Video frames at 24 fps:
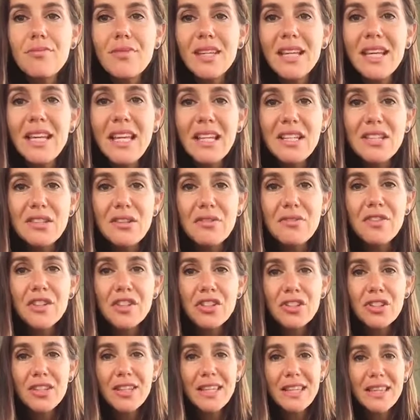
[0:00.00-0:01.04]
it is
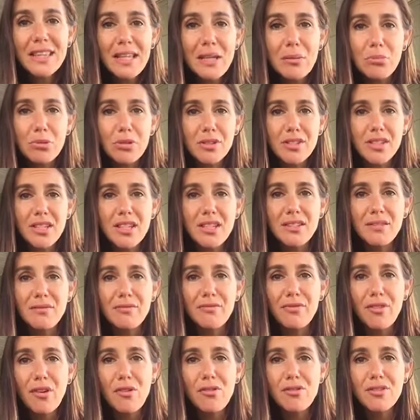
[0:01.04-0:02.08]
officially Libra season,
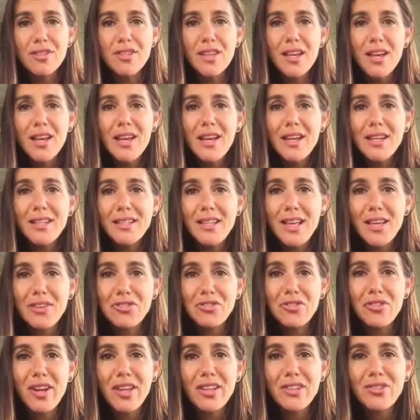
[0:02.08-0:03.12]
folks.
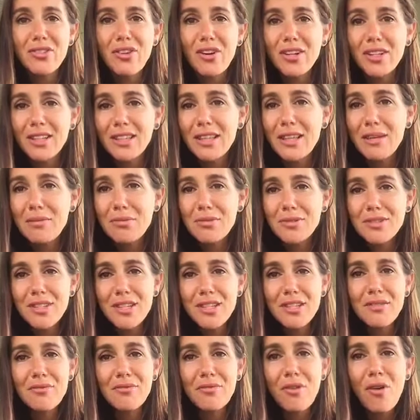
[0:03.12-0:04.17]
Yesterday started Libra
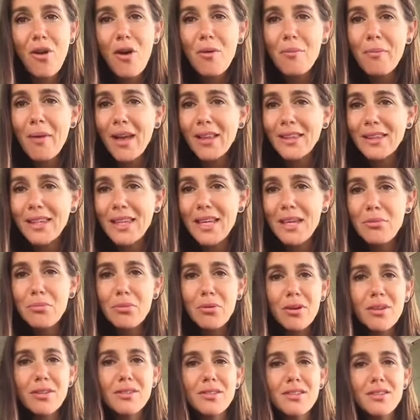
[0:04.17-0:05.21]
season for all my
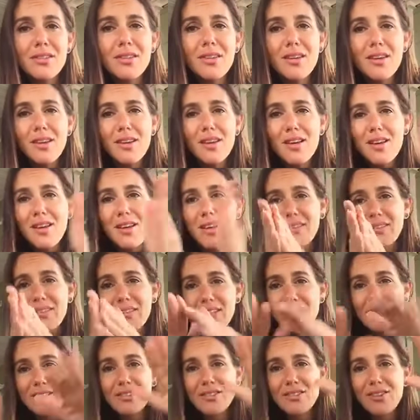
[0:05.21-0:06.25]
Libras.
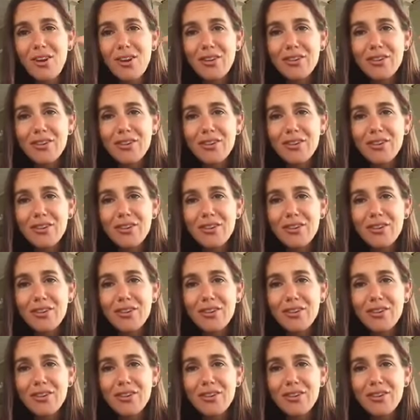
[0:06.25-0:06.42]
This is our